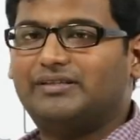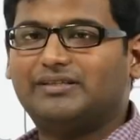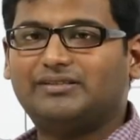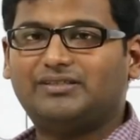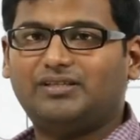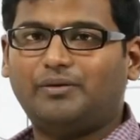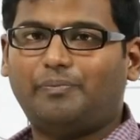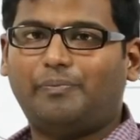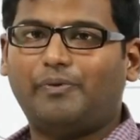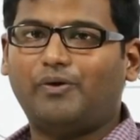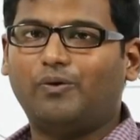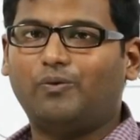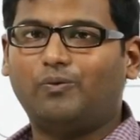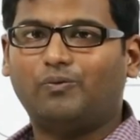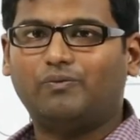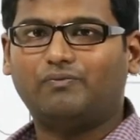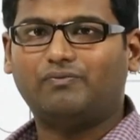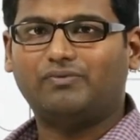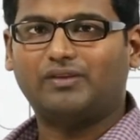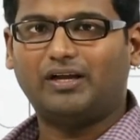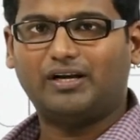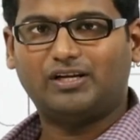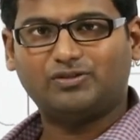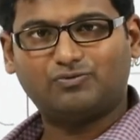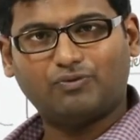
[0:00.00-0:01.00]
by the CPU.
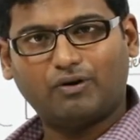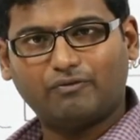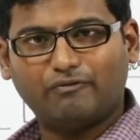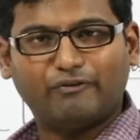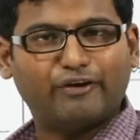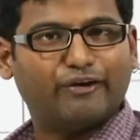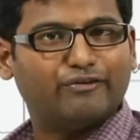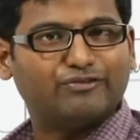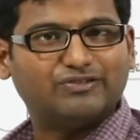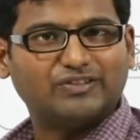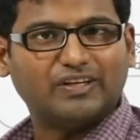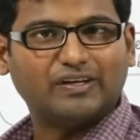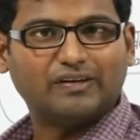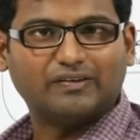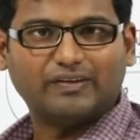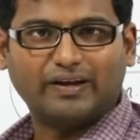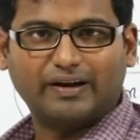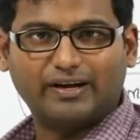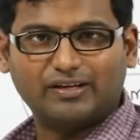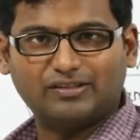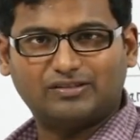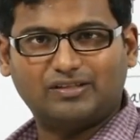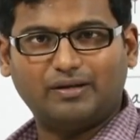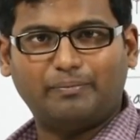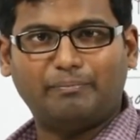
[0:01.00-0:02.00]
That is what we have seen.
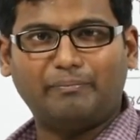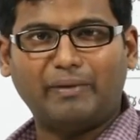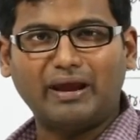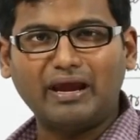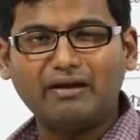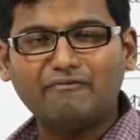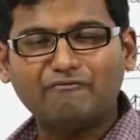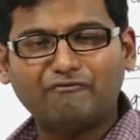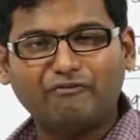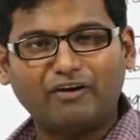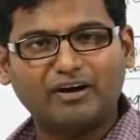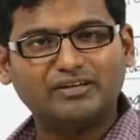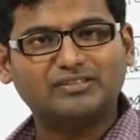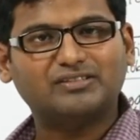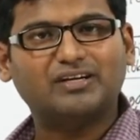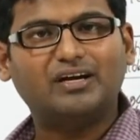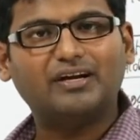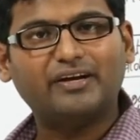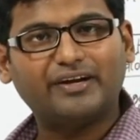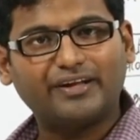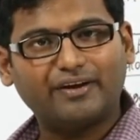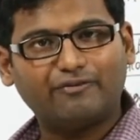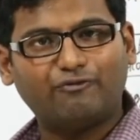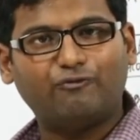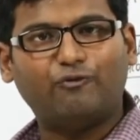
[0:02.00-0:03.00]
That is the main
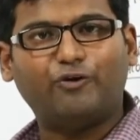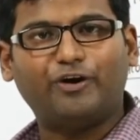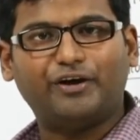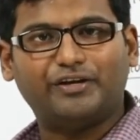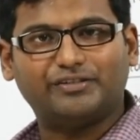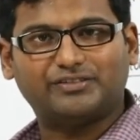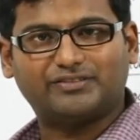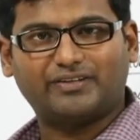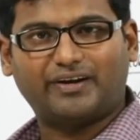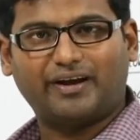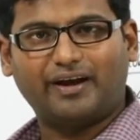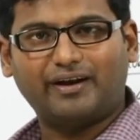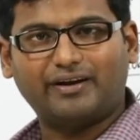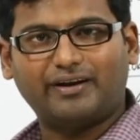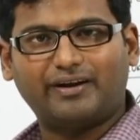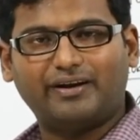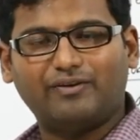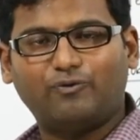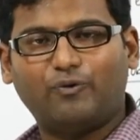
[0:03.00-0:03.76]
functionality of OS, right?